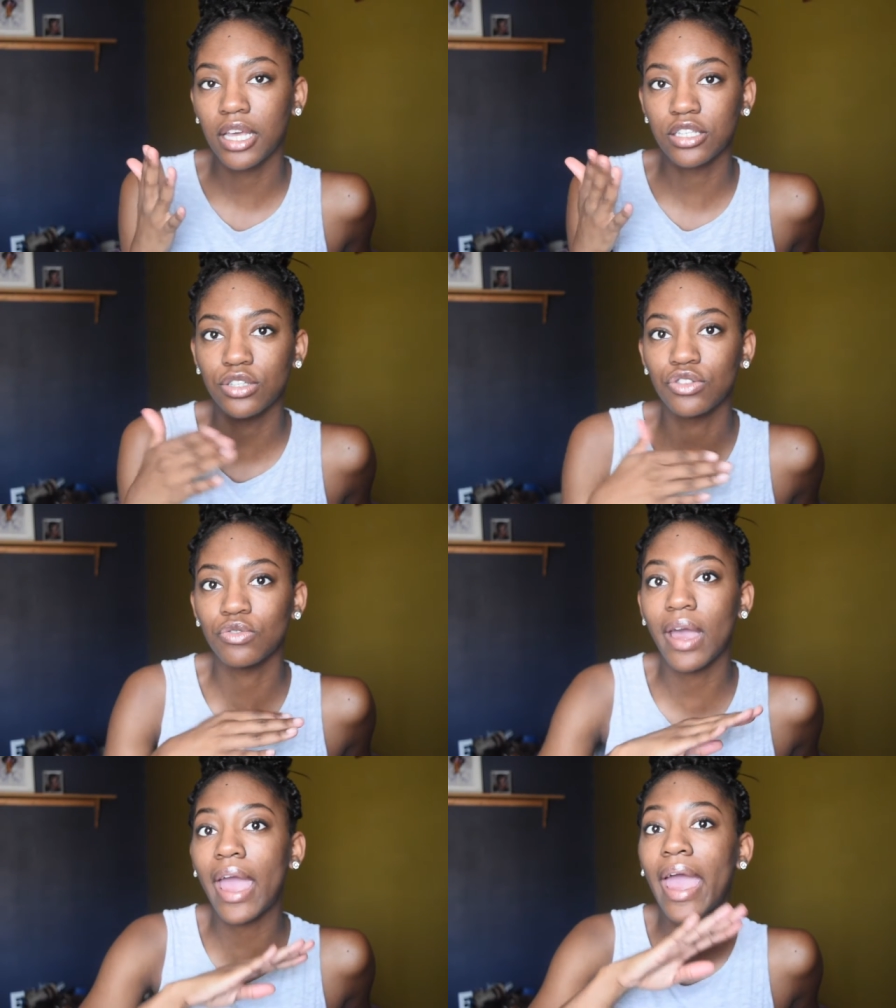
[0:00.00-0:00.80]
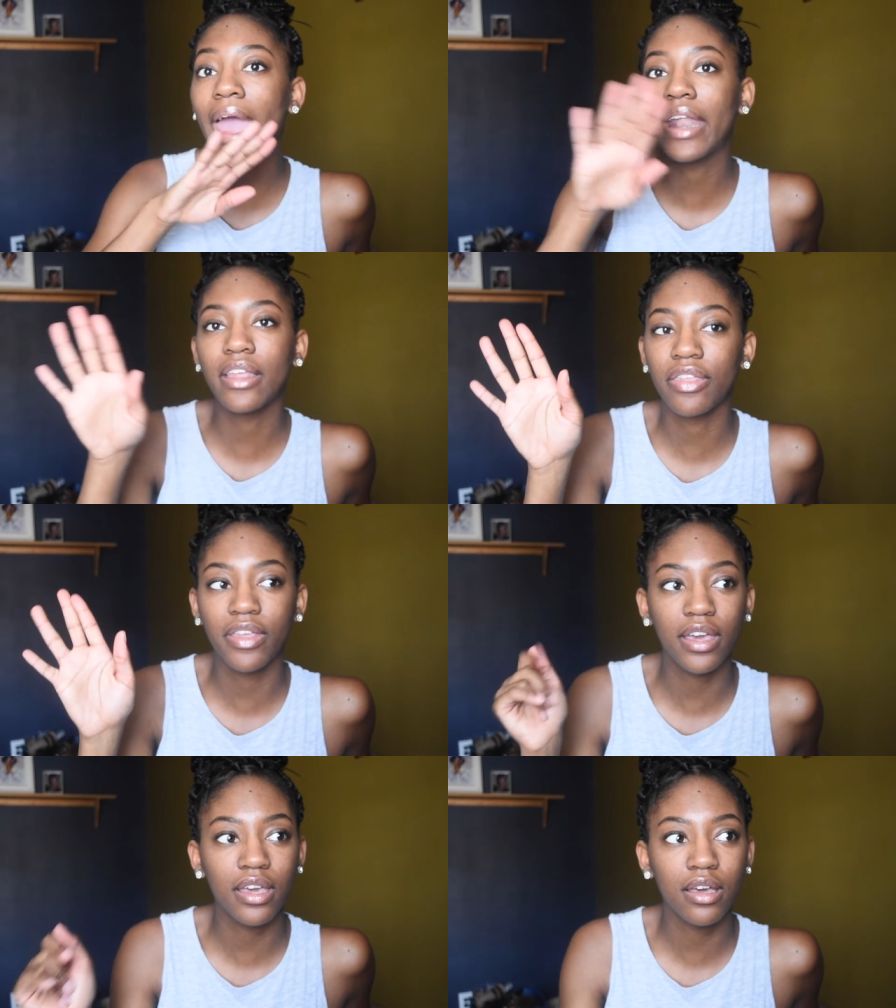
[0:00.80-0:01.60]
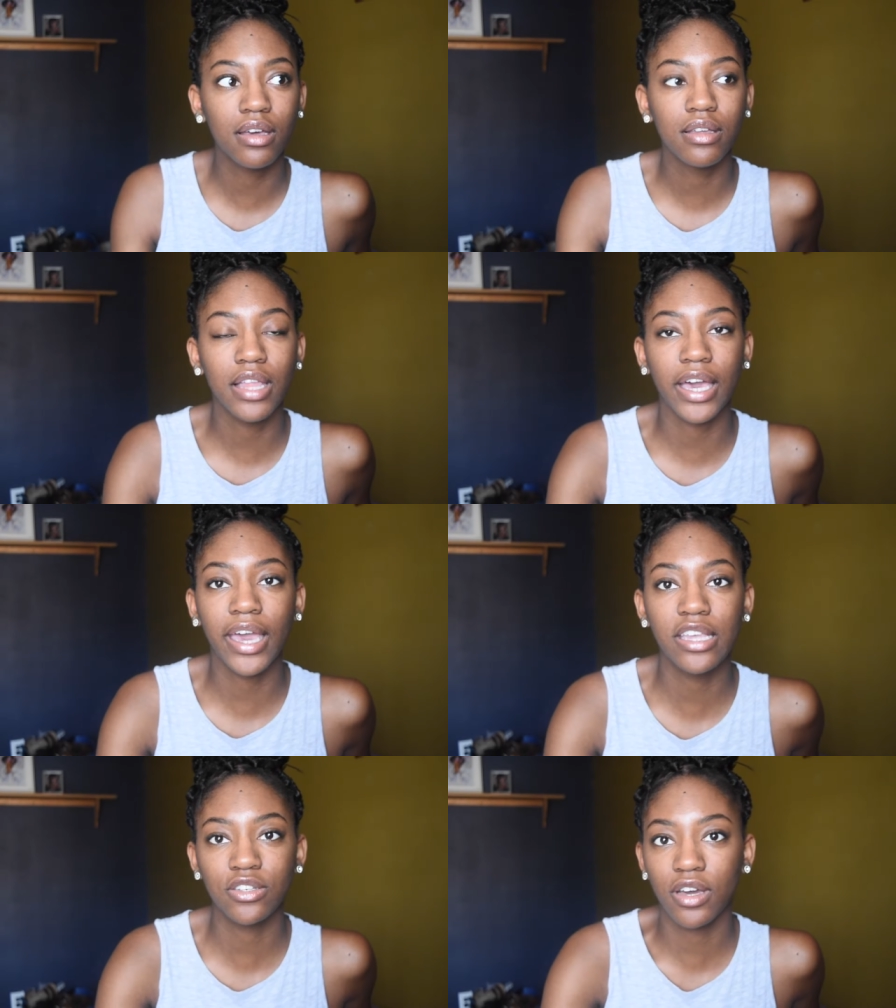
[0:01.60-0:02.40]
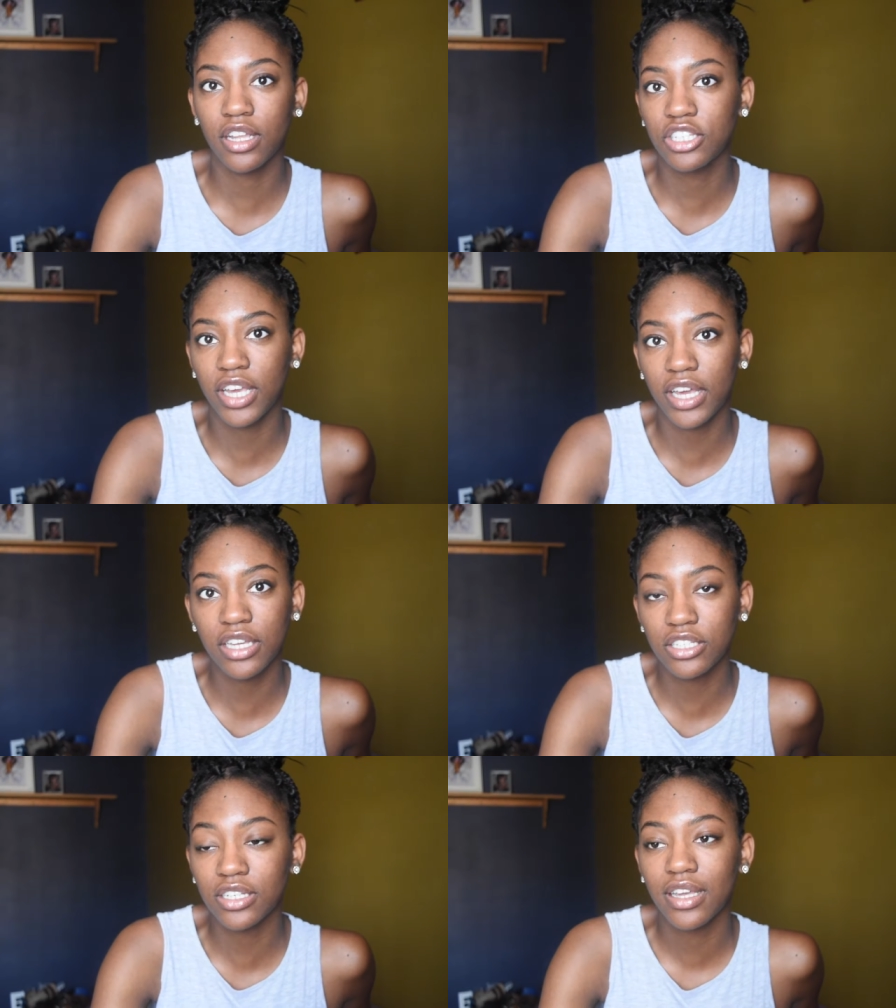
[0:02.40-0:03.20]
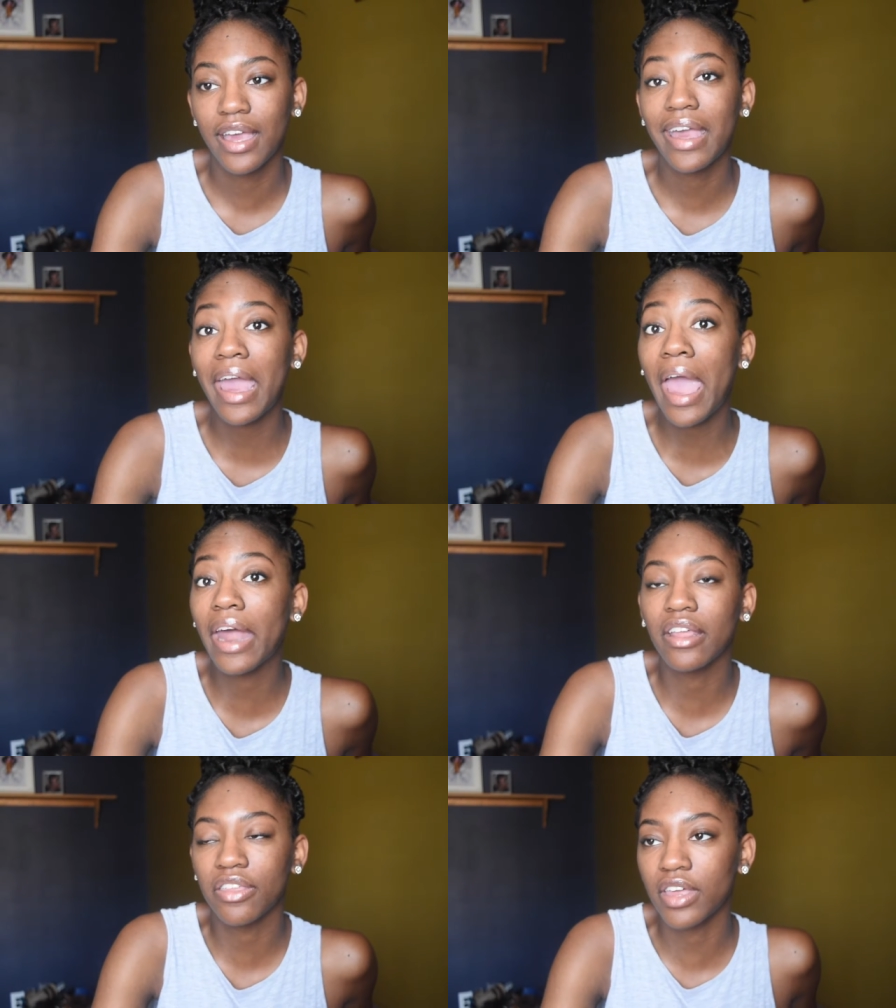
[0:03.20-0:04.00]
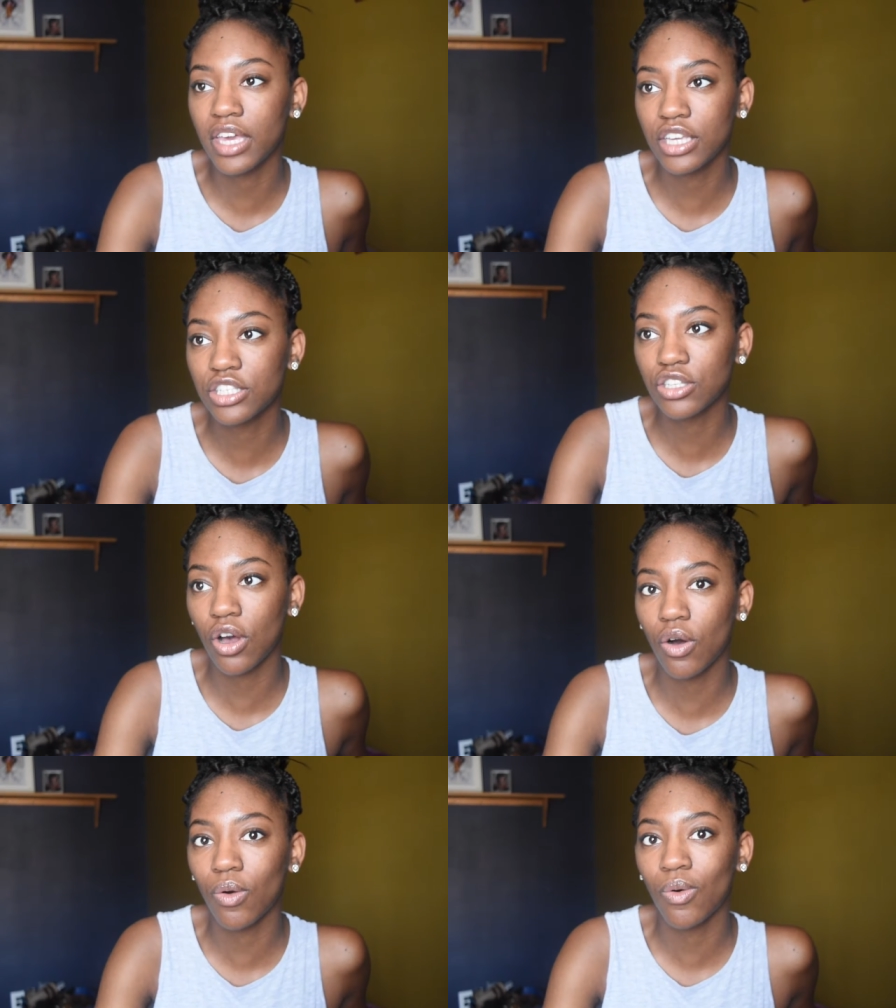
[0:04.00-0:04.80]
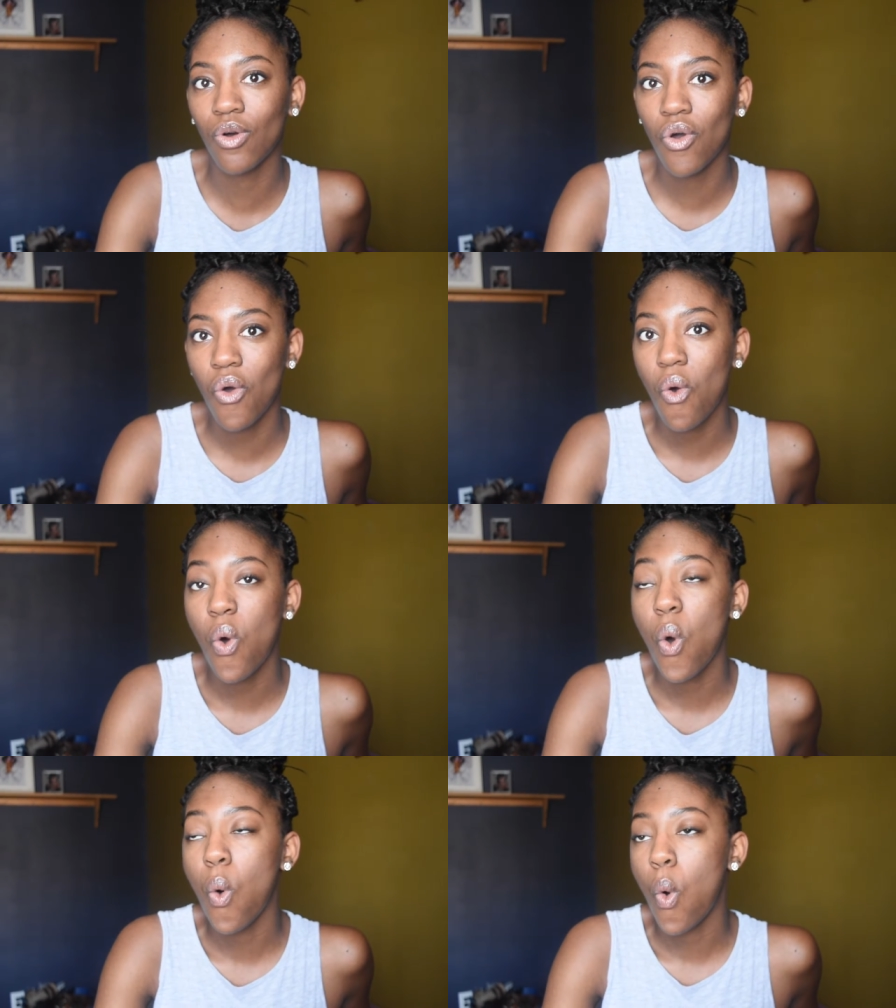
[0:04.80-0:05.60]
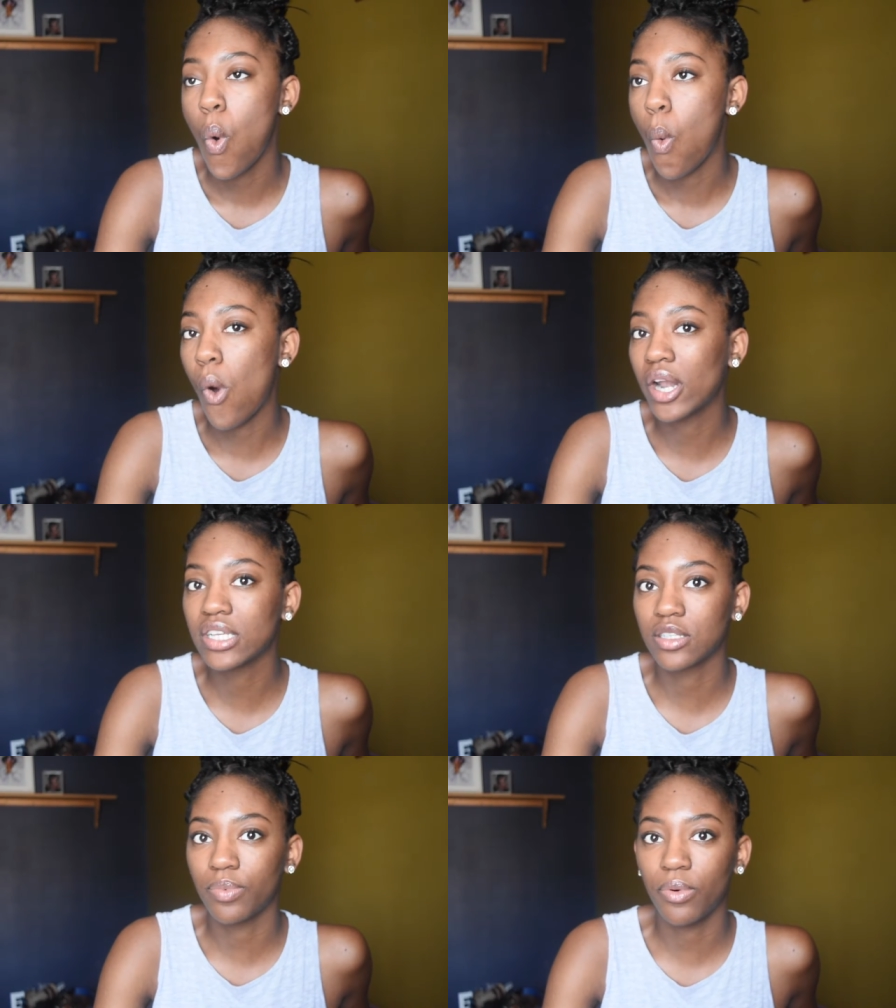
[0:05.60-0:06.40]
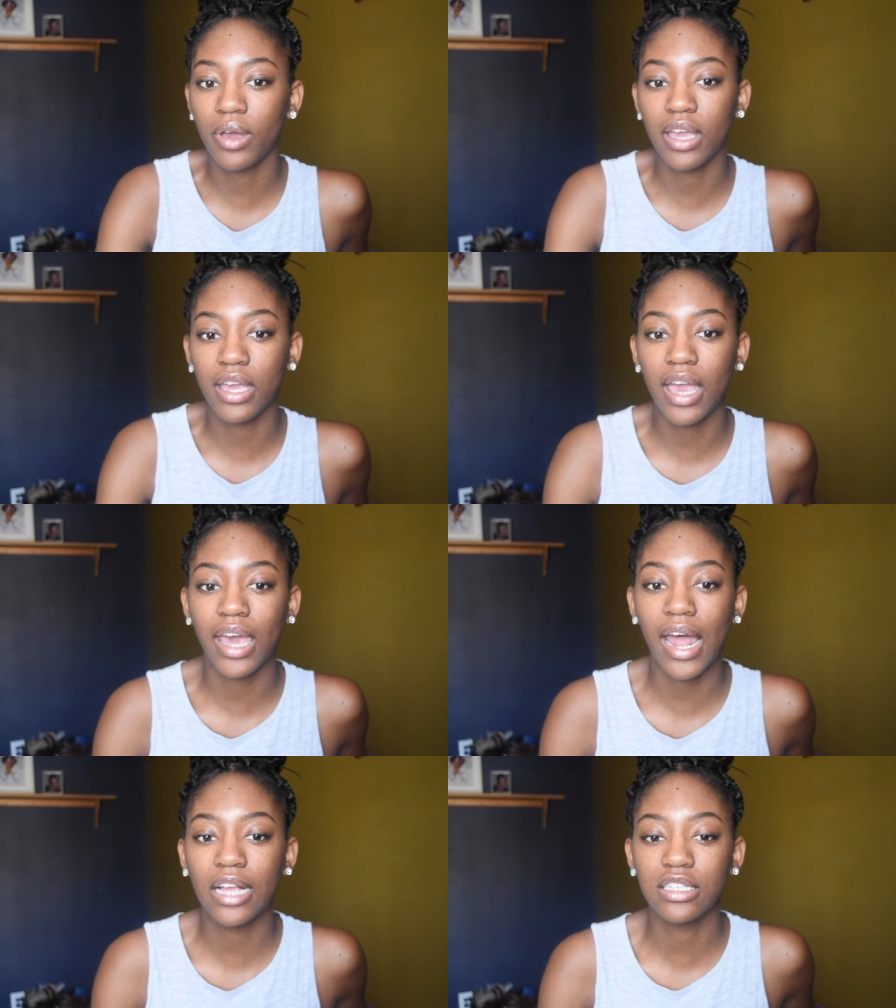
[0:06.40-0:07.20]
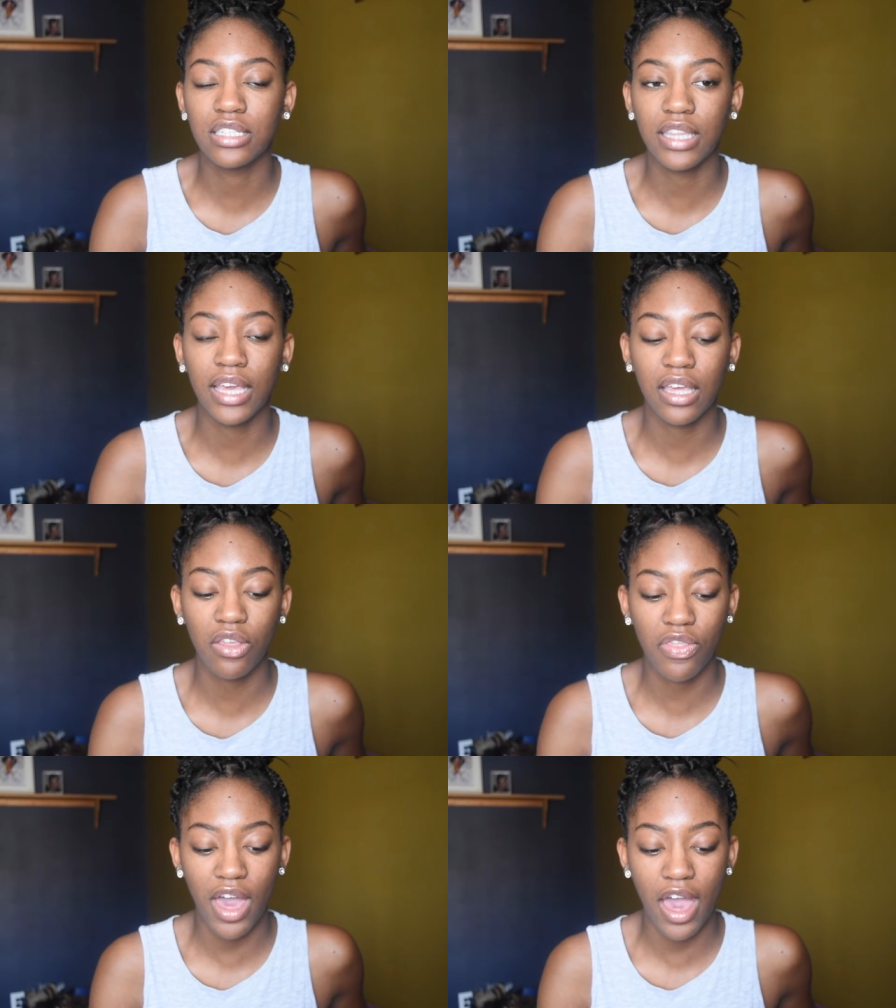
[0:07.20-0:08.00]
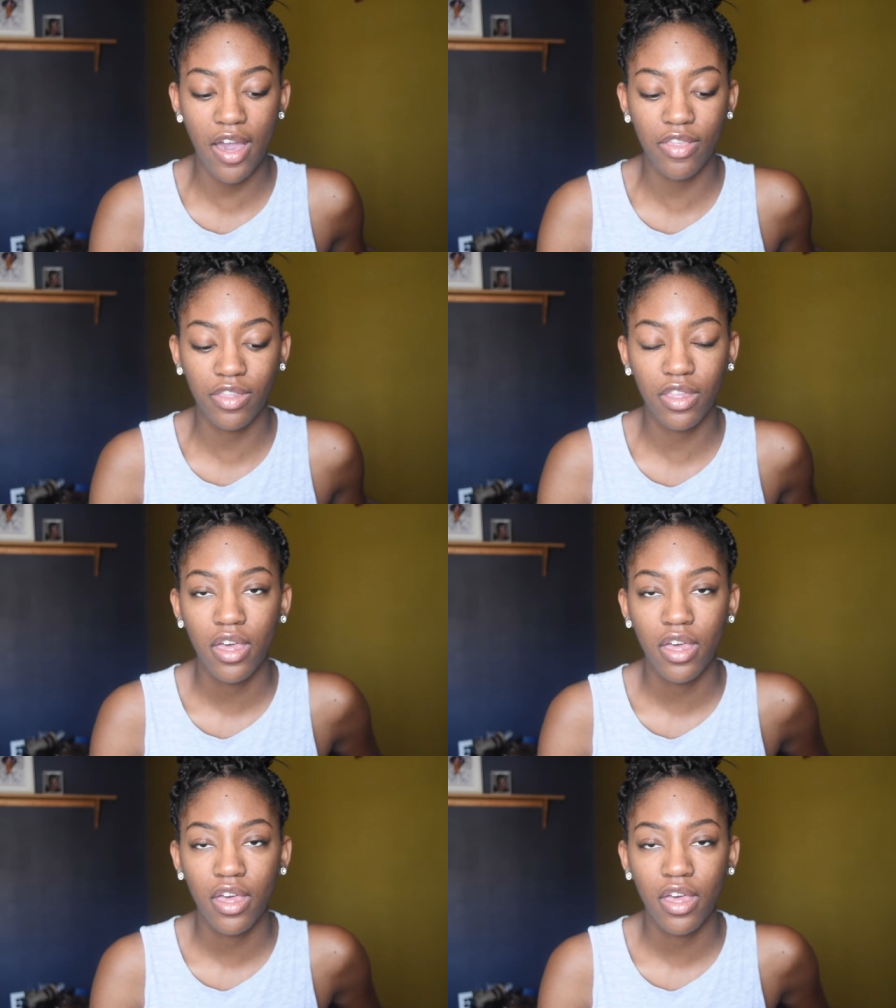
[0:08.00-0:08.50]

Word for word: doesn't do anything. Like it isn't gonna change anything. So what is the point? And I just think that